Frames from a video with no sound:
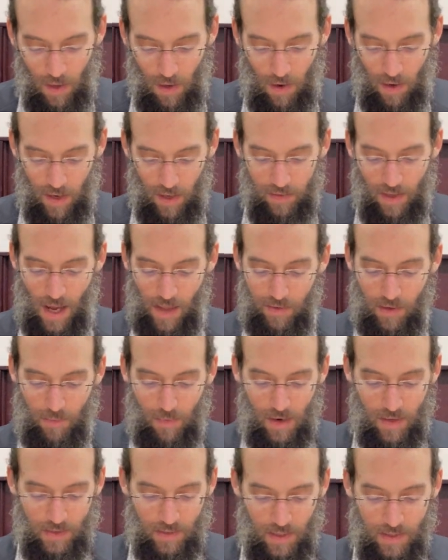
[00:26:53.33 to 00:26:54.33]
Okay, now the
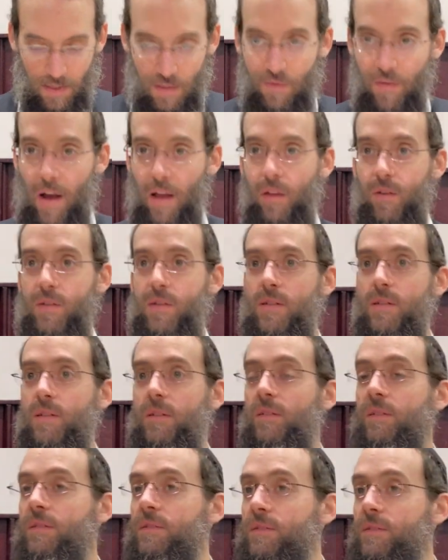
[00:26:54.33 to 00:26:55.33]
Gemara says as follows.
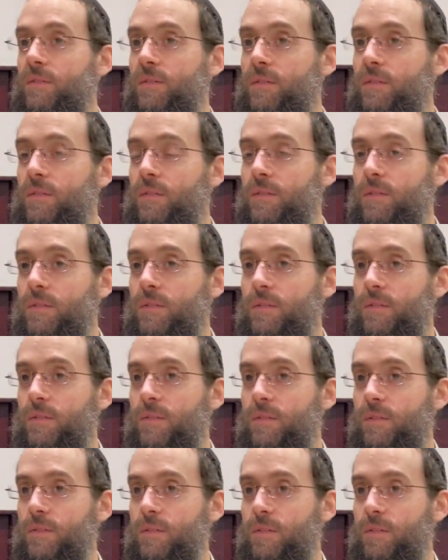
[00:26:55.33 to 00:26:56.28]
What, divided among